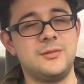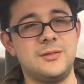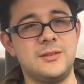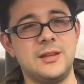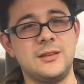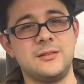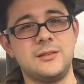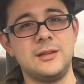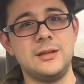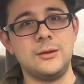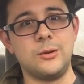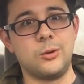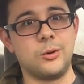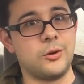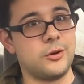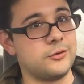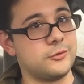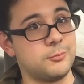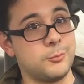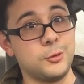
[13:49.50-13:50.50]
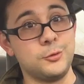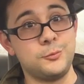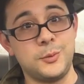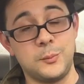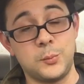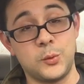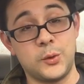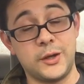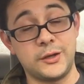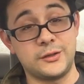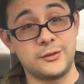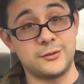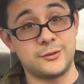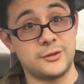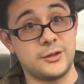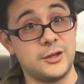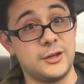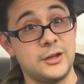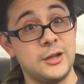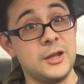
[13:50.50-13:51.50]
Disney, or as most people like to
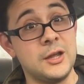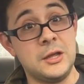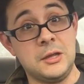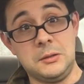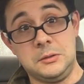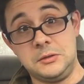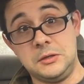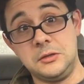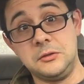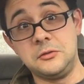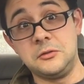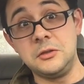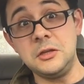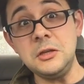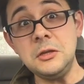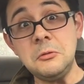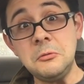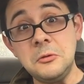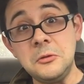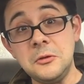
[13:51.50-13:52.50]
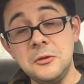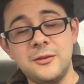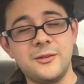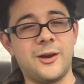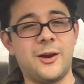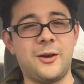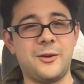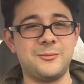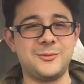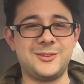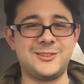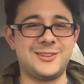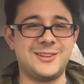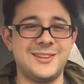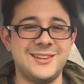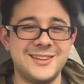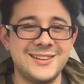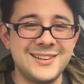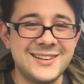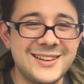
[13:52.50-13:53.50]
say, Disney? No, I'm just
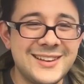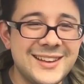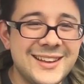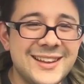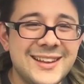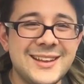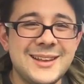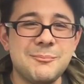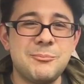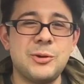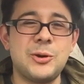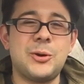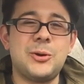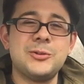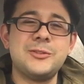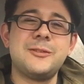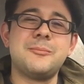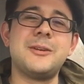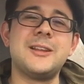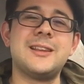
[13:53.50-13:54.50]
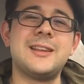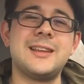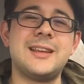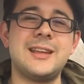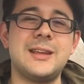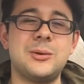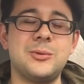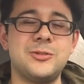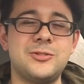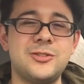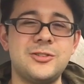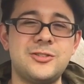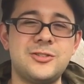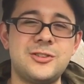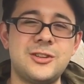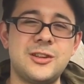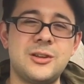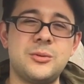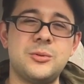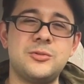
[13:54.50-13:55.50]
kidding. But ultimately, it was
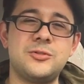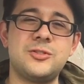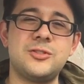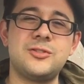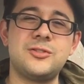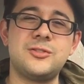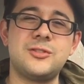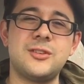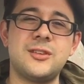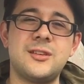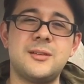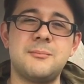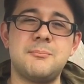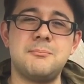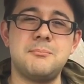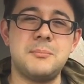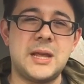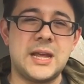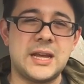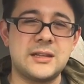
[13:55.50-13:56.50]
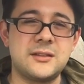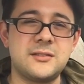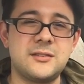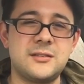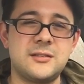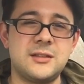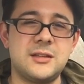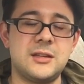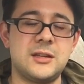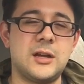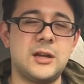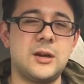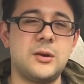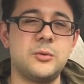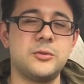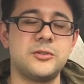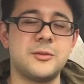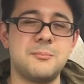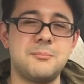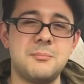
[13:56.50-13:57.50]
just mixed, you know.
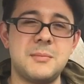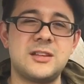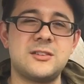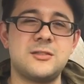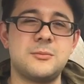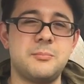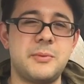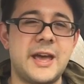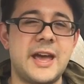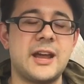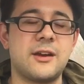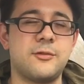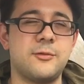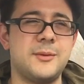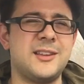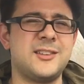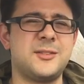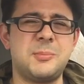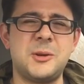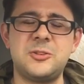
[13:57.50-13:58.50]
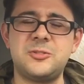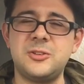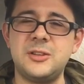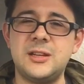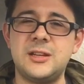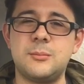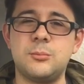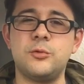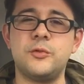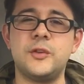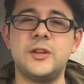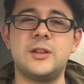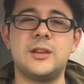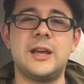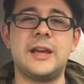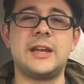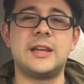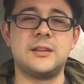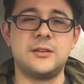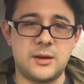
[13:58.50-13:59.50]
It was a mixed bag for me, especially in a movie
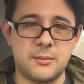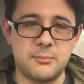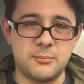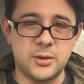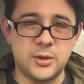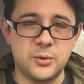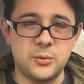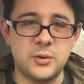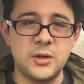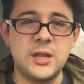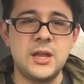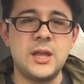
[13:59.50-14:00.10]
like Dumbo.